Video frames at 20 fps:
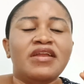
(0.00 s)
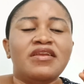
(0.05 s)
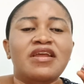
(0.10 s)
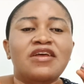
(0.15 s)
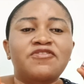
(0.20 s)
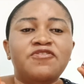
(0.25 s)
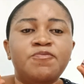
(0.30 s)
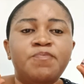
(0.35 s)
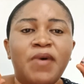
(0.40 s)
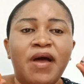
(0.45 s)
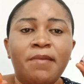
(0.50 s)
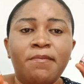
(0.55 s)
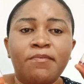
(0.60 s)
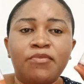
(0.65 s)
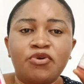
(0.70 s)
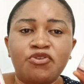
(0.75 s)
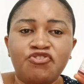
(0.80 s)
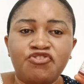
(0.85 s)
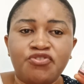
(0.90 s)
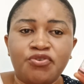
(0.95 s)
They're super
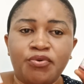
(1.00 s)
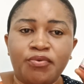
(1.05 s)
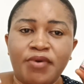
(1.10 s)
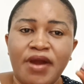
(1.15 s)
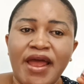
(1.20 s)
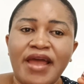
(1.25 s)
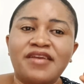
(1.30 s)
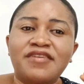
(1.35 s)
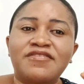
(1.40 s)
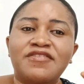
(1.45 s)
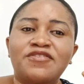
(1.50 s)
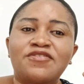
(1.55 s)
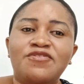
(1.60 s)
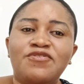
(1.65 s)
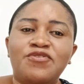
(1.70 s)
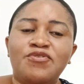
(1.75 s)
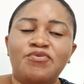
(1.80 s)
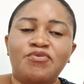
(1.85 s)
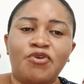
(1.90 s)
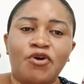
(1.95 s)
moisturizing
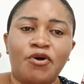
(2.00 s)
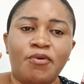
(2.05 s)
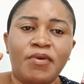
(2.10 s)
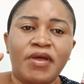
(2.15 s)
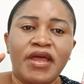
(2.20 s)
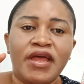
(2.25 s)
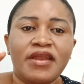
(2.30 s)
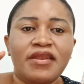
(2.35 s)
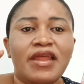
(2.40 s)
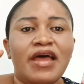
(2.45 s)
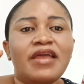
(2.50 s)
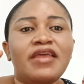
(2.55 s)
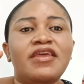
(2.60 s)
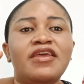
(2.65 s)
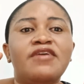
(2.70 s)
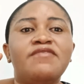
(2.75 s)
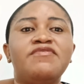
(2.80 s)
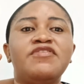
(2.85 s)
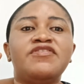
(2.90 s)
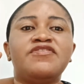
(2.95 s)
serum that
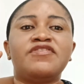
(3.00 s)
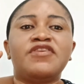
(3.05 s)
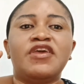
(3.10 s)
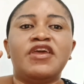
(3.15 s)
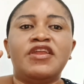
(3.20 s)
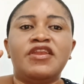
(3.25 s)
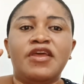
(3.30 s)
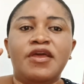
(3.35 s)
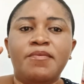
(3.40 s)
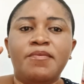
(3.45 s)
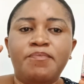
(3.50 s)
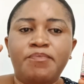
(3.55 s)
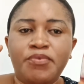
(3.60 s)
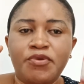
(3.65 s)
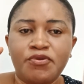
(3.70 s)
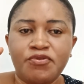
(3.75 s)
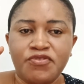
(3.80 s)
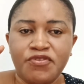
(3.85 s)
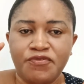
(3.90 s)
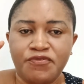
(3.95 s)
give the skin a
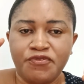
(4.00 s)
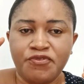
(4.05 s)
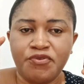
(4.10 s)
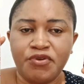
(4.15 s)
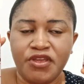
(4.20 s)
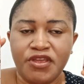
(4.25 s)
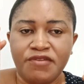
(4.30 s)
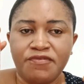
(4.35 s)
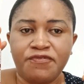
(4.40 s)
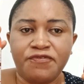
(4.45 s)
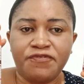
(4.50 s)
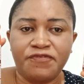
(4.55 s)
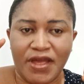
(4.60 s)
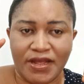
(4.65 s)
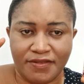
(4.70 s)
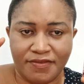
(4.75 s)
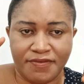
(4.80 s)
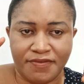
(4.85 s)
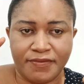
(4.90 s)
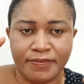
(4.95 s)
beautiful
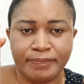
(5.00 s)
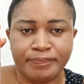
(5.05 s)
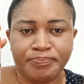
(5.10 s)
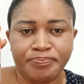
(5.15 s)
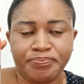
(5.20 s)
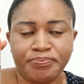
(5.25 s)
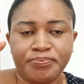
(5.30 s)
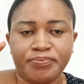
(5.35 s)
effect.